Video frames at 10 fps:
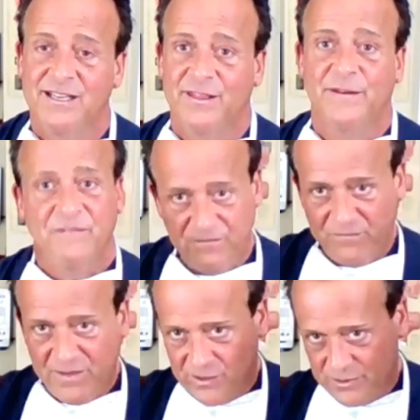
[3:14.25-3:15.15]
The
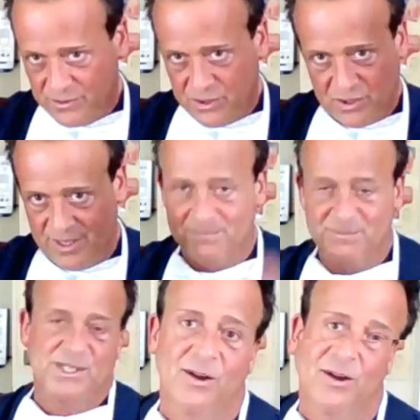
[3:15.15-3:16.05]
field trips
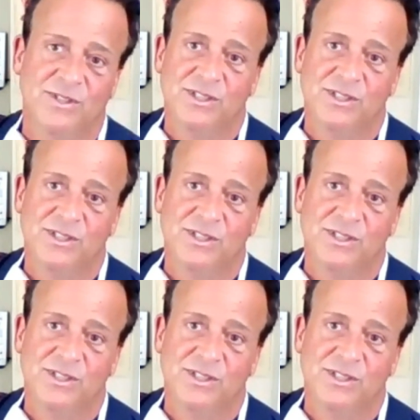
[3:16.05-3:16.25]
down